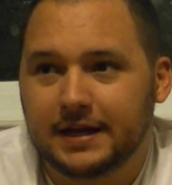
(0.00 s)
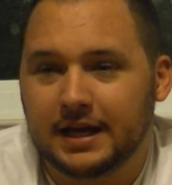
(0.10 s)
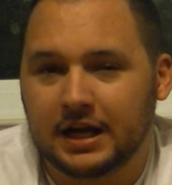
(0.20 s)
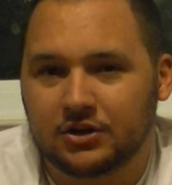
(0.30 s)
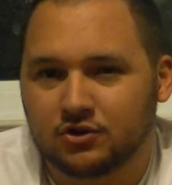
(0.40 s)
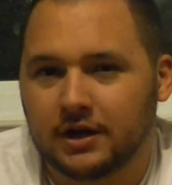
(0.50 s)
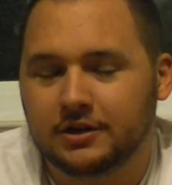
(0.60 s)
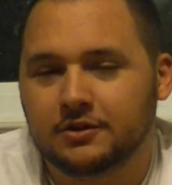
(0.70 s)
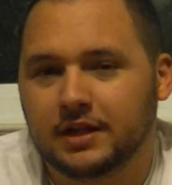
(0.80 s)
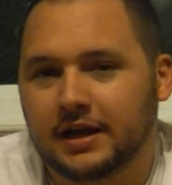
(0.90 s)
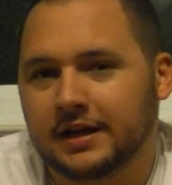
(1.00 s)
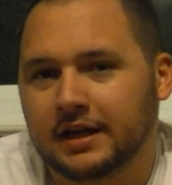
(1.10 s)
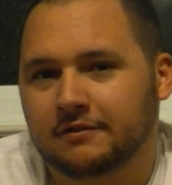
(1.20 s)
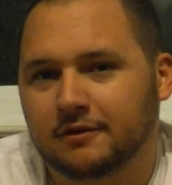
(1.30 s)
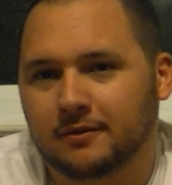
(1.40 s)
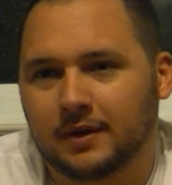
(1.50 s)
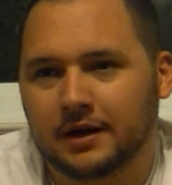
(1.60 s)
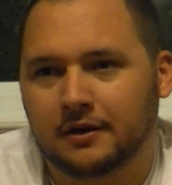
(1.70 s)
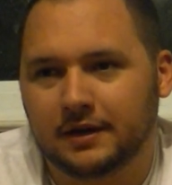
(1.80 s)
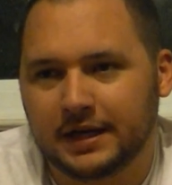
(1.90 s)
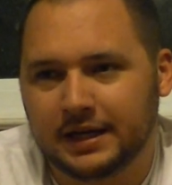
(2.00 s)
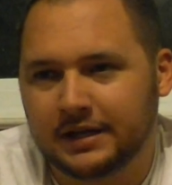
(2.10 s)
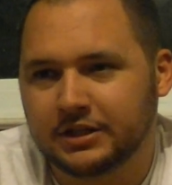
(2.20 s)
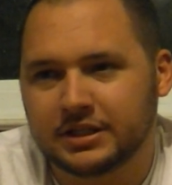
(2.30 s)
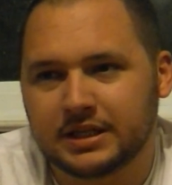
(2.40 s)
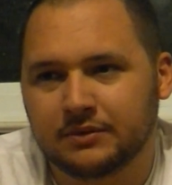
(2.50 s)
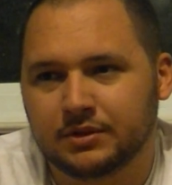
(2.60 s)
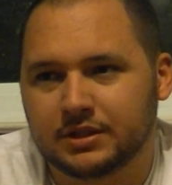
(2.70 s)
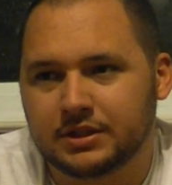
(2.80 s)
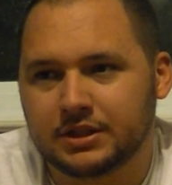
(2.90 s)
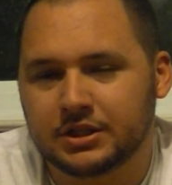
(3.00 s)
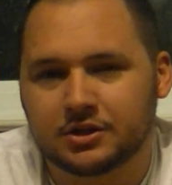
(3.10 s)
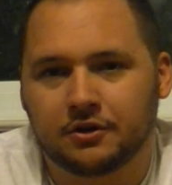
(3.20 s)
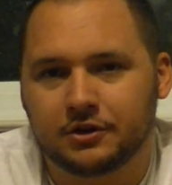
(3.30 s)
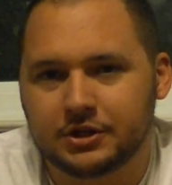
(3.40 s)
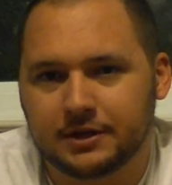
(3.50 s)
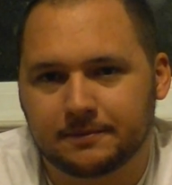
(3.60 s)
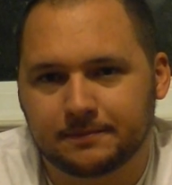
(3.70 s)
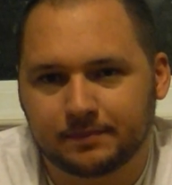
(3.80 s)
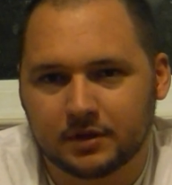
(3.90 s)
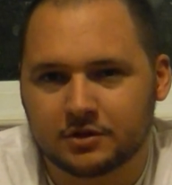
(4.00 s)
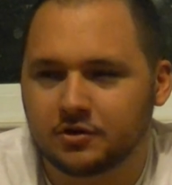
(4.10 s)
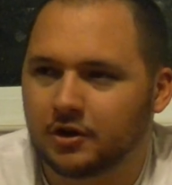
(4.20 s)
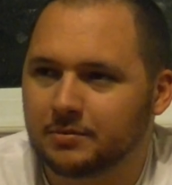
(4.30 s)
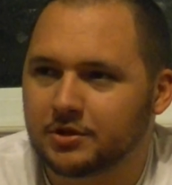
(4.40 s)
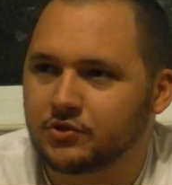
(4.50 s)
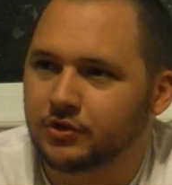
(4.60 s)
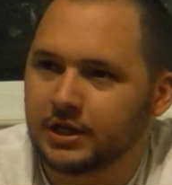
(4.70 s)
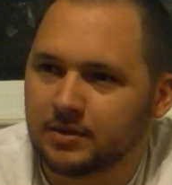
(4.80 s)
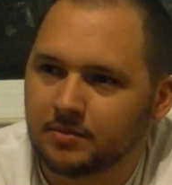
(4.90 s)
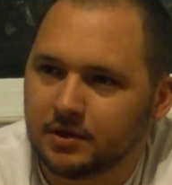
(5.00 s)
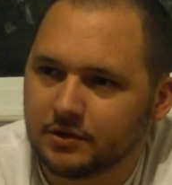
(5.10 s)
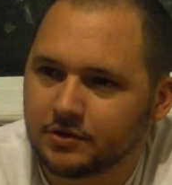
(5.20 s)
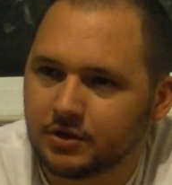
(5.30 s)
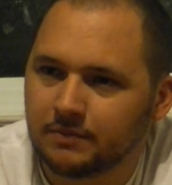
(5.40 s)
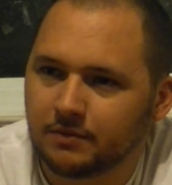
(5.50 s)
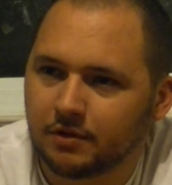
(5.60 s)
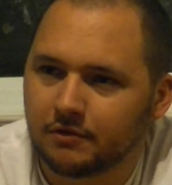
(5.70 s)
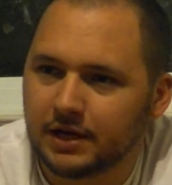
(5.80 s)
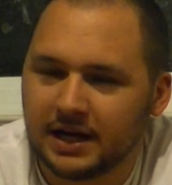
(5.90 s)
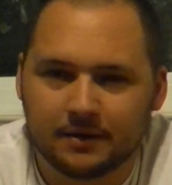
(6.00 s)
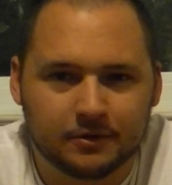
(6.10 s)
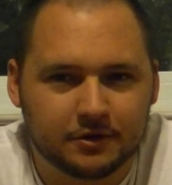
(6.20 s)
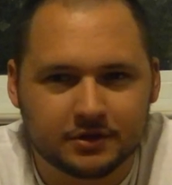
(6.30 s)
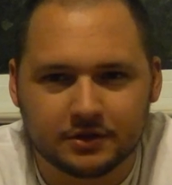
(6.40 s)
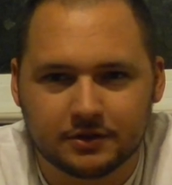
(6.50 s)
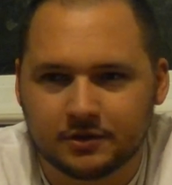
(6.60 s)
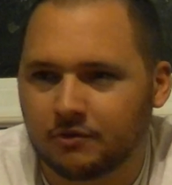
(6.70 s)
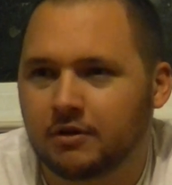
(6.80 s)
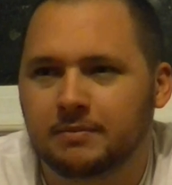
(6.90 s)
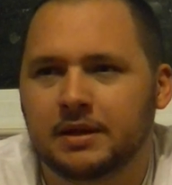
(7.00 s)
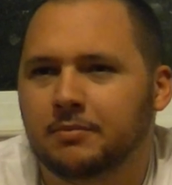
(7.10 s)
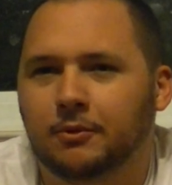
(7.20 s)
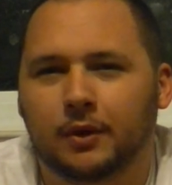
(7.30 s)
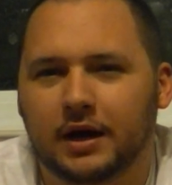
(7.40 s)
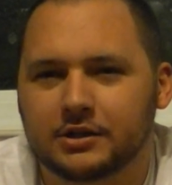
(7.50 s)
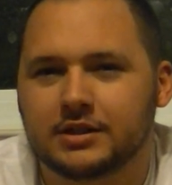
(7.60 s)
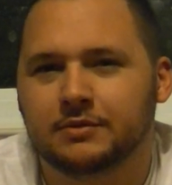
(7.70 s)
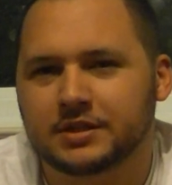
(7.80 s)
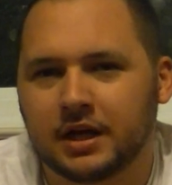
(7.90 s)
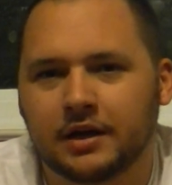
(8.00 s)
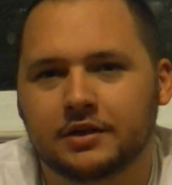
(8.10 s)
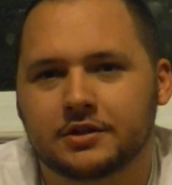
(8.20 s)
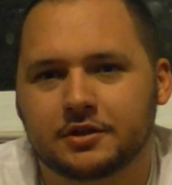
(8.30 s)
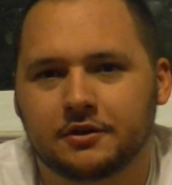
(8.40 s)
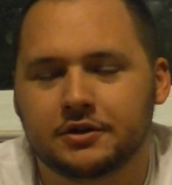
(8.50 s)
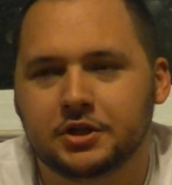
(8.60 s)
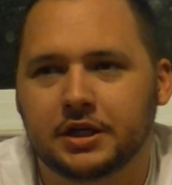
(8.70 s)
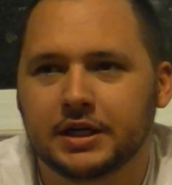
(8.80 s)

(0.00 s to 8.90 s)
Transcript: And I tried to do that again for a while, and I just, it was discouraging. Start up a stream, stream for three hours, three people watched. It was kind of discouraging.